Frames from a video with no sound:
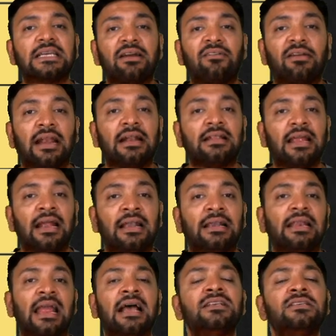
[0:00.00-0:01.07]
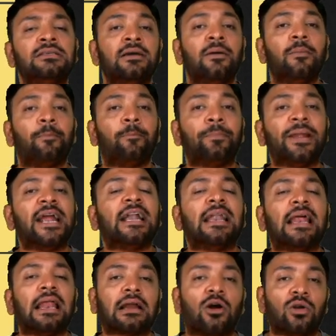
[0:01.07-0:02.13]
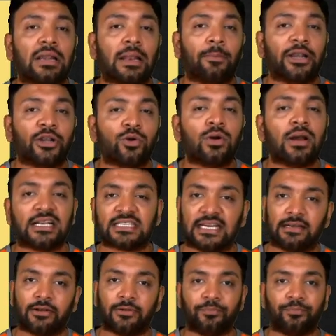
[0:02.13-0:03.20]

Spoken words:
I will write the entry as P&L account debit to asset.